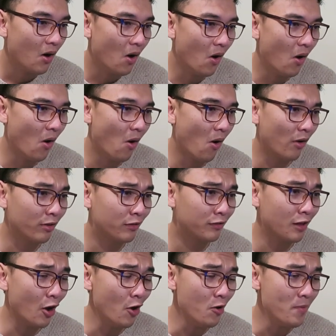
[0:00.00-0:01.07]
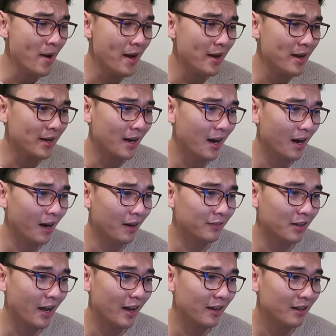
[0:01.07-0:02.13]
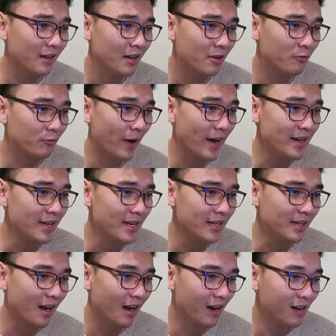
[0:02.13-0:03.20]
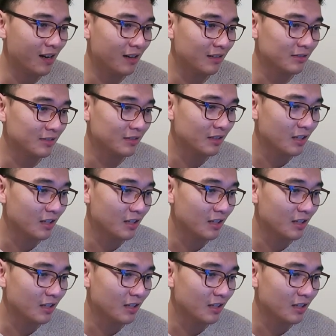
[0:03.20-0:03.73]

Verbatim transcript: Oh, so many cars, like raining cars.